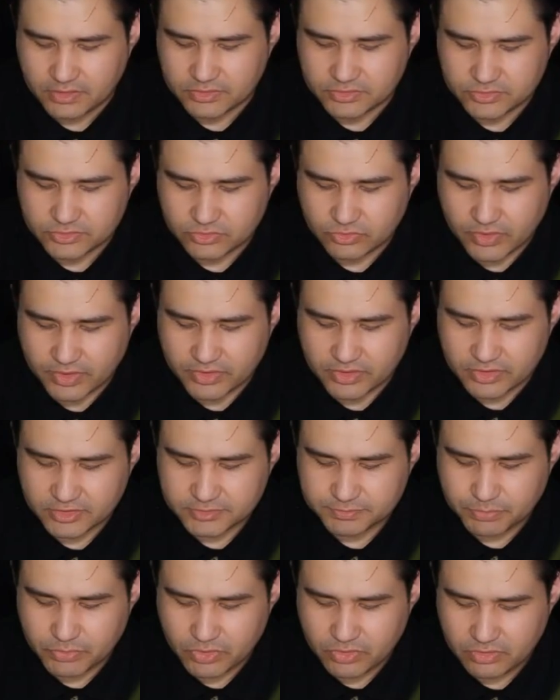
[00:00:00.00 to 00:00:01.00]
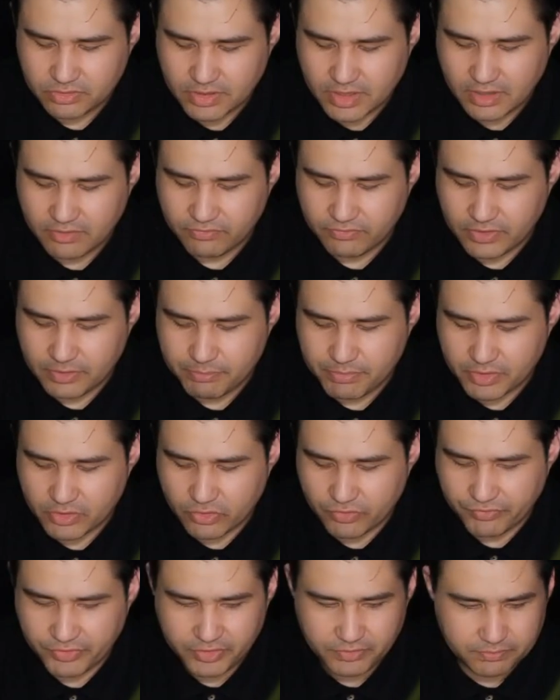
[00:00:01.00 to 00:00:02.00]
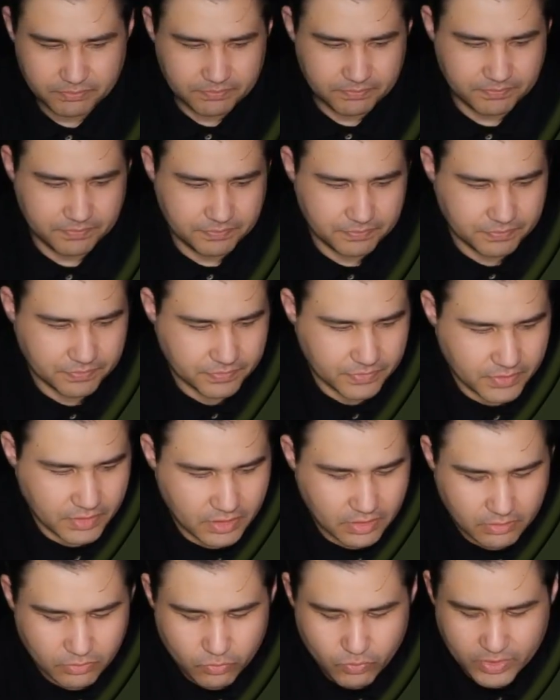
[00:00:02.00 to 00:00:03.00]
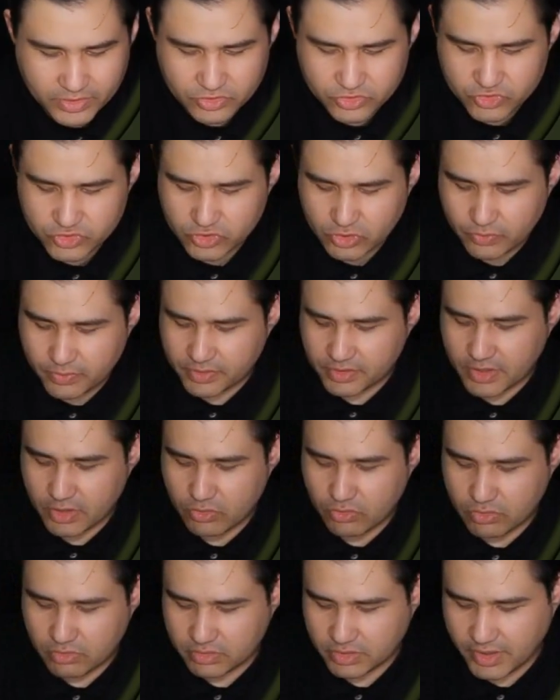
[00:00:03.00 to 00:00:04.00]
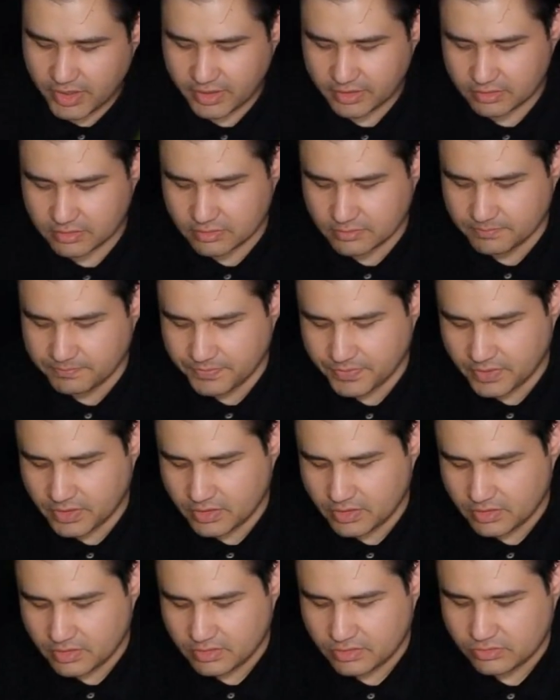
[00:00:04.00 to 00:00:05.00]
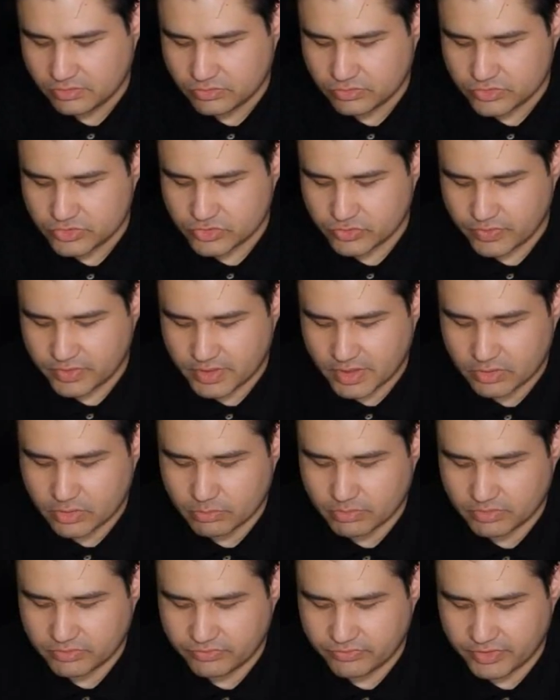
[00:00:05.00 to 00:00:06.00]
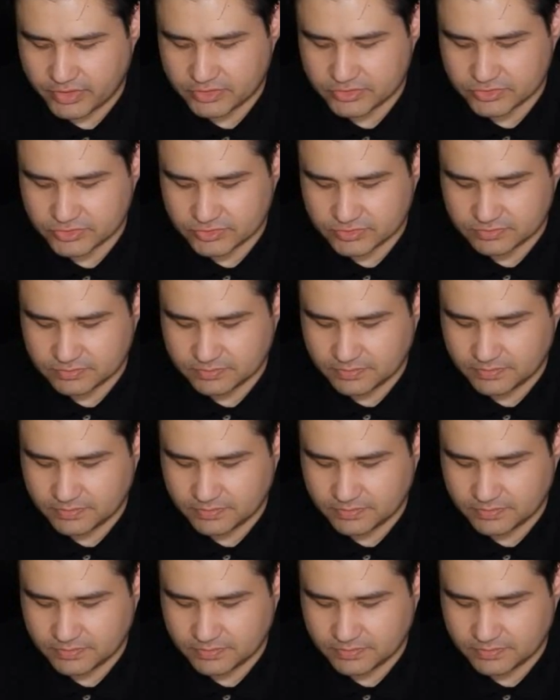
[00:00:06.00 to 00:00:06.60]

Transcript: so at this point I flip it over, and when showing the whole deck, you're showing the double face.